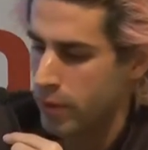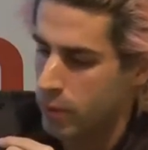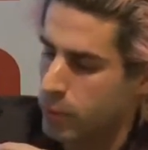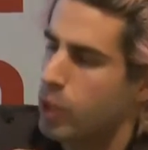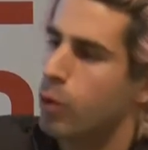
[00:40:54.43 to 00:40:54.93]

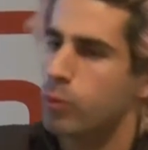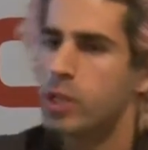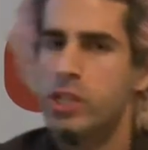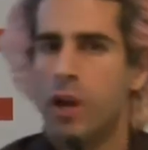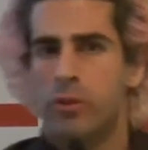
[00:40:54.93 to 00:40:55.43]
We don't
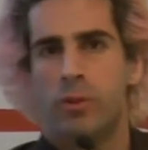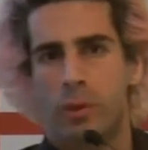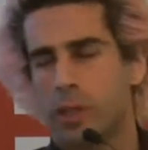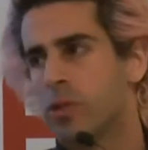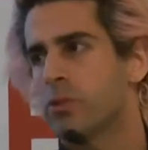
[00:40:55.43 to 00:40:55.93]
reach out to the
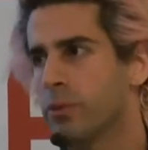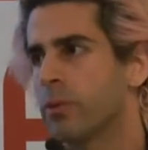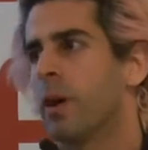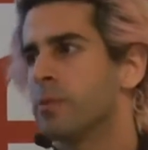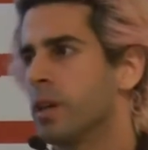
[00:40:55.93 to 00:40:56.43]
workers through the
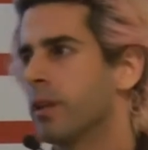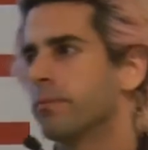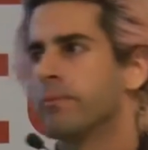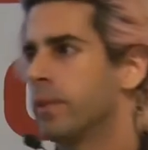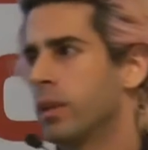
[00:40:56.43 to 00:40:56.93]
website.
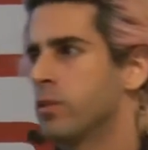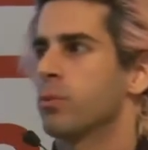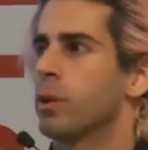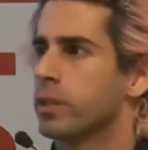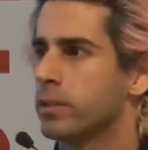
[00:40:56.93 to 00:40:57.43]
That doesn't
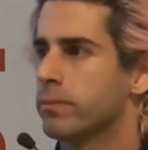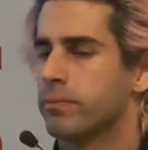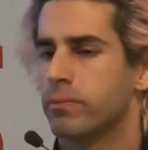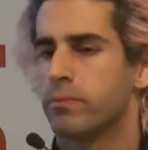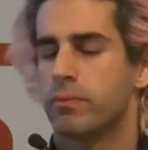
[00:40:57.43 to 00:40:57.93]
work. Mm -hmm.
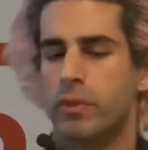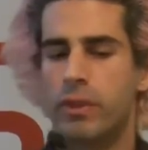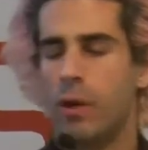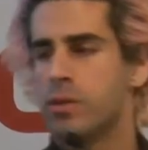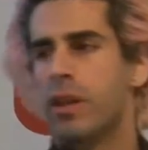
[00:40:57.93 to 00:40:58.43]

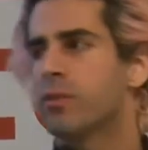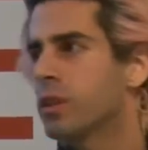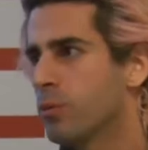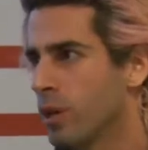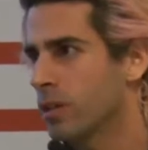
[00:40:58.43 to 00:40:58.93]
That was never
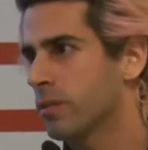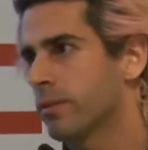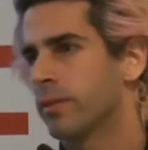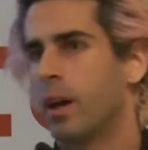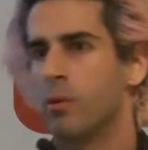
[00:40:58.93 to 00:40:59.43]
going to work.
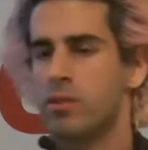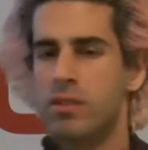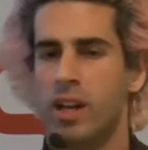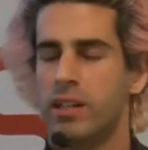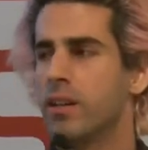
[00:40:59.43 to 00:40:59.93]
That was
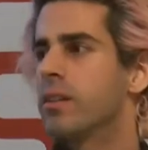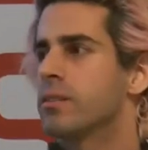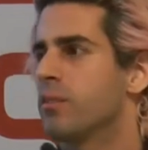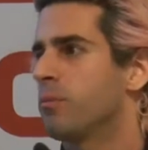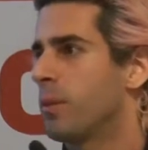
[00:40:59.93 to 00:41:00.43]
an idea that
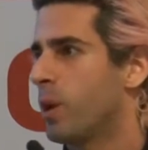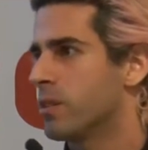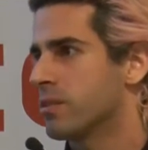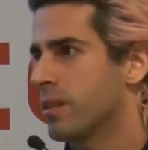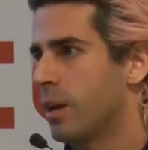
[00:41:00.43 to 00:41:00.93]
some of my
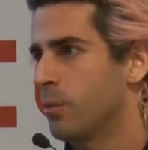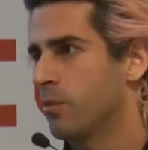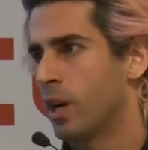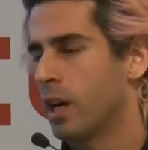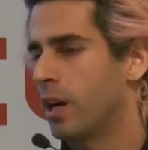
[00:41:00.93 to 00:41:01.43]
bosses had
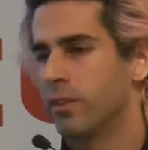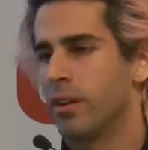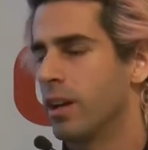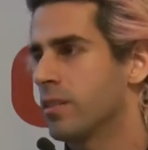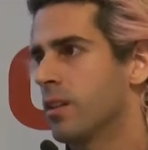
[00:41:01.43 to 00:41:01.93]
before I got there,
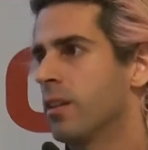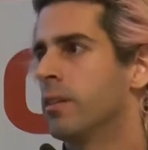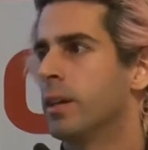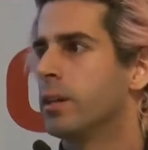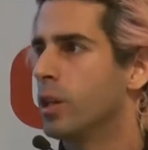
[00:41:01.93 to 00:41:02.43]
and I said,
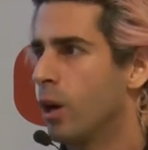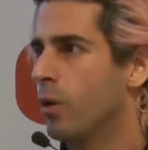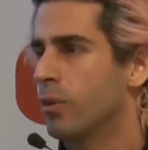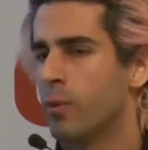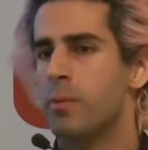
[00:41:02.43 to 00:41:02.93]

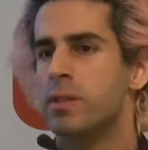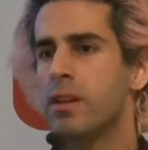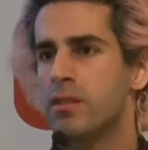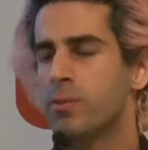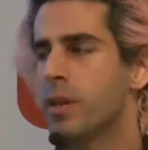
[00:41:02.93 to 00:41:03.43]
no, the
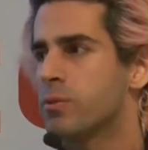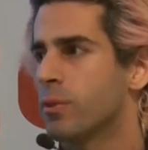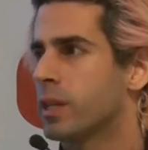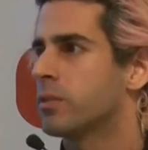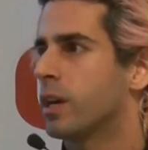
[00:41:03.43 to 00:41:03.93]
website is a place where
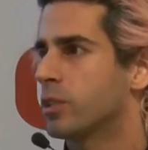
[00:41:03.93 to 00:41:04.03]
we can talk